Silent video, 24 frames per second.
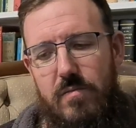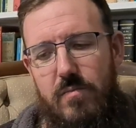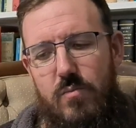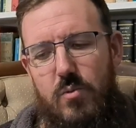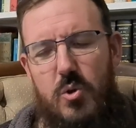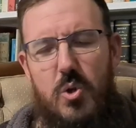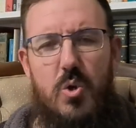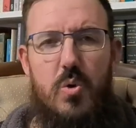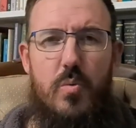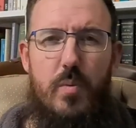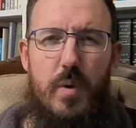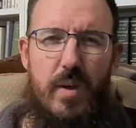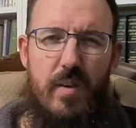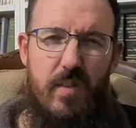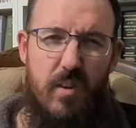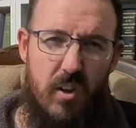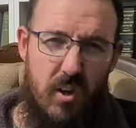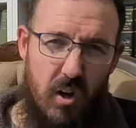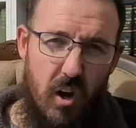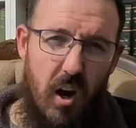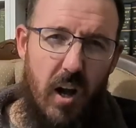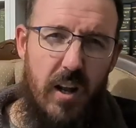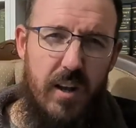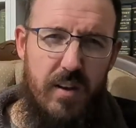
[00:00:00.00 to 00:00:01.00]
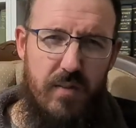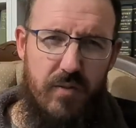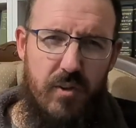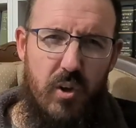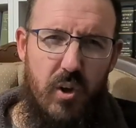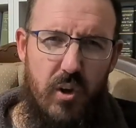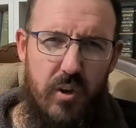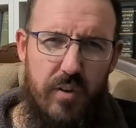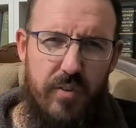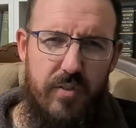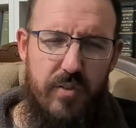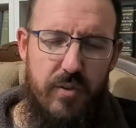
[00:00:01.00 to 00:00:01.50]
which will be kind of
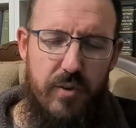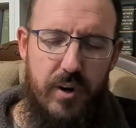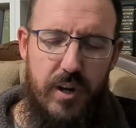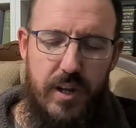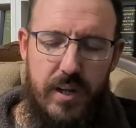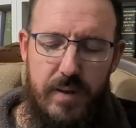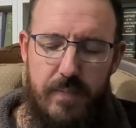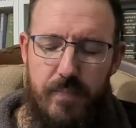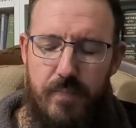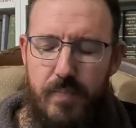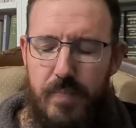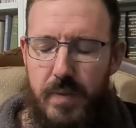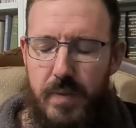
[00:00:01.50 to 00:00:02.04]
cursory,